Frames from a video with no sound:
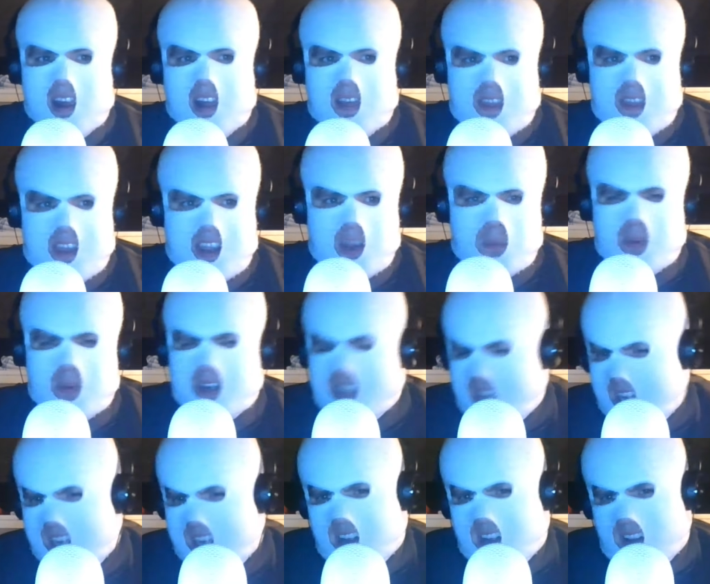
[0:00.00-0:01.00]
They can
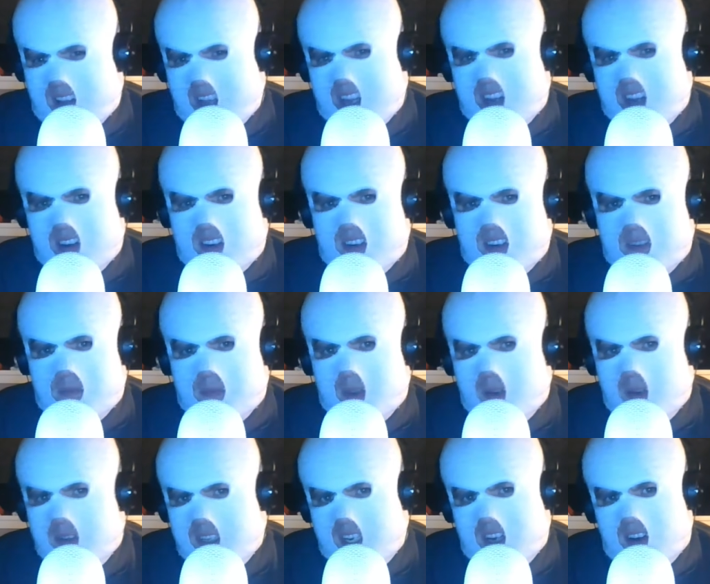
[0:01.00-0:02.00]
pretend to like your
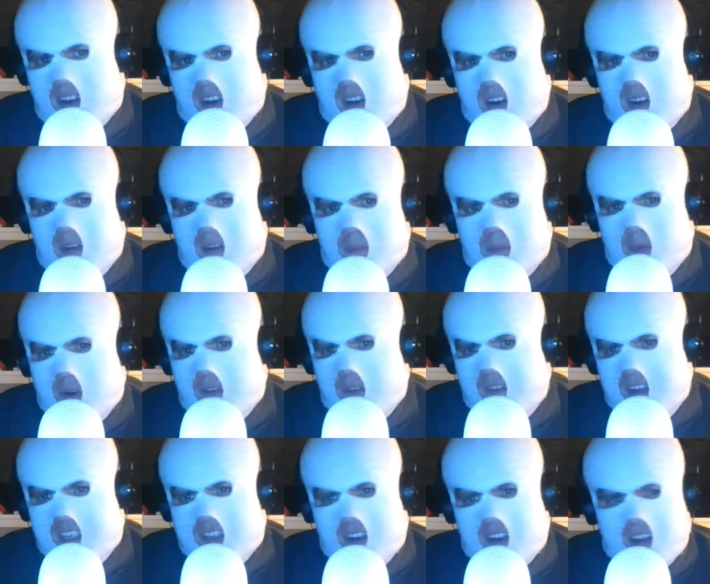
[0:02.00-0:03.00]
music or
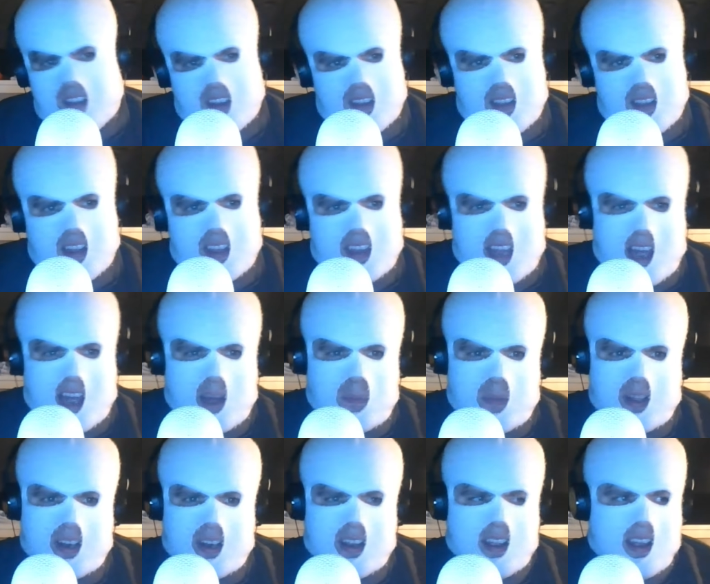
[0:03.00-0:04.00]
movies or anything like that,
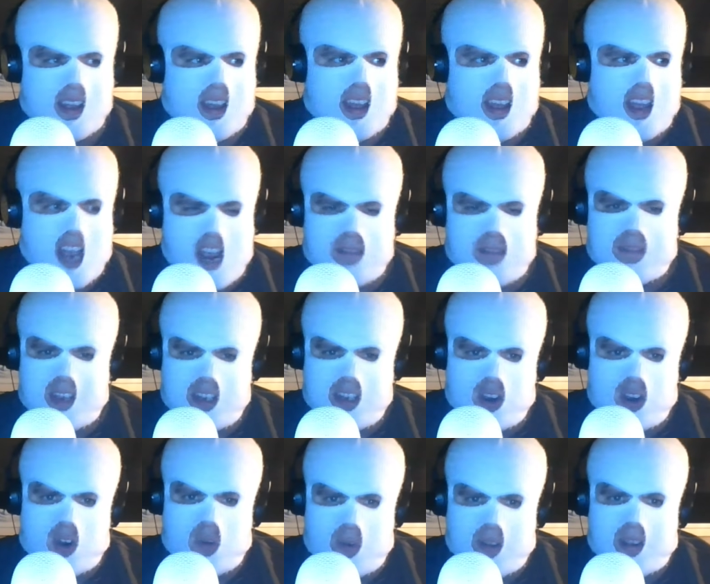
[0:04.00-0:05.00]
but if they
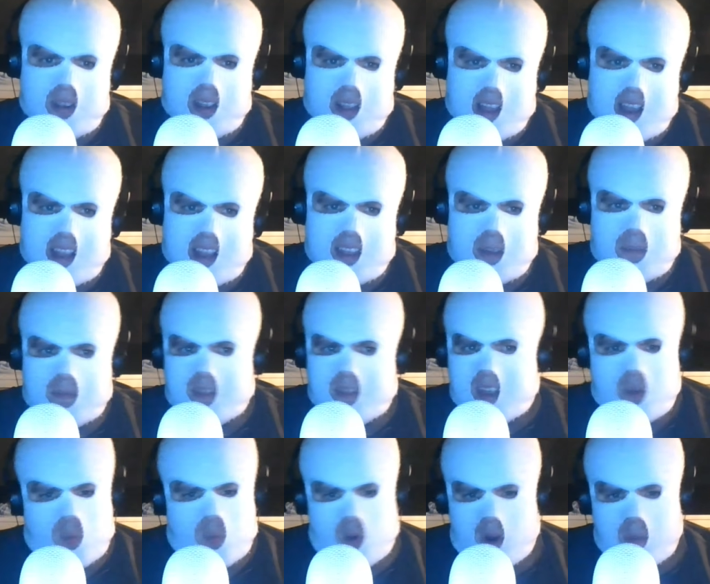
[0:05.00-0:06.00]
don't really like them, they
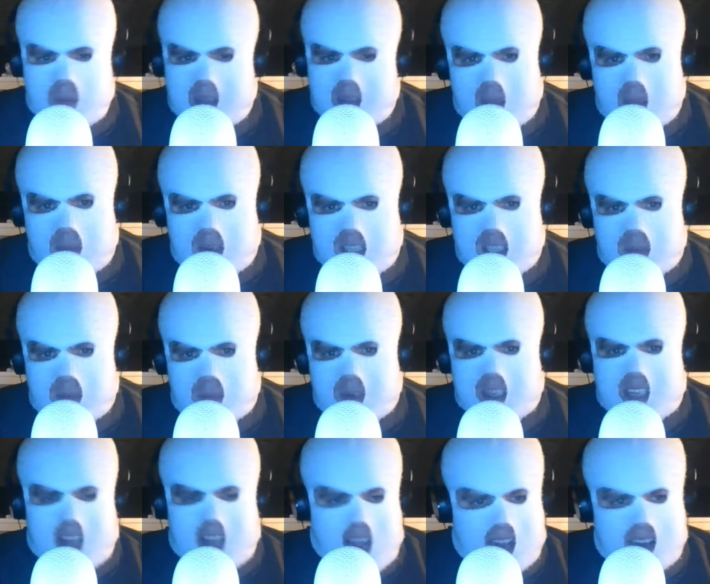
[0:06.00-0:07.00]
won't be able to
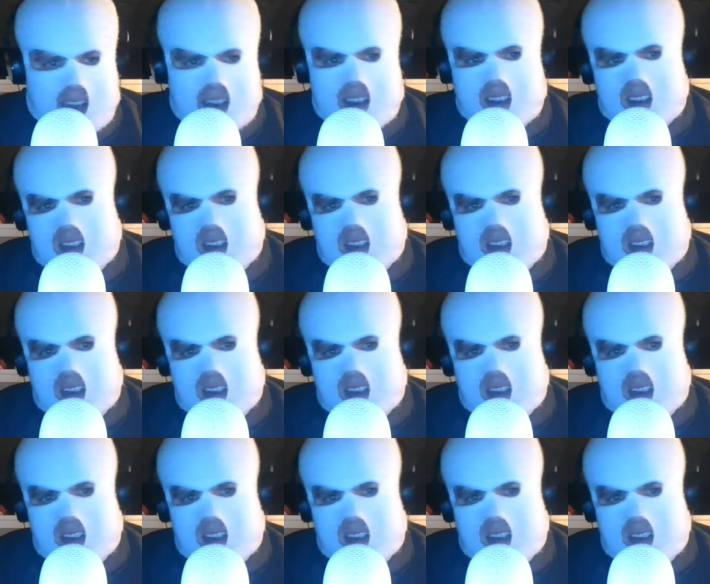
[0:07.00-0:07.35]
pretend.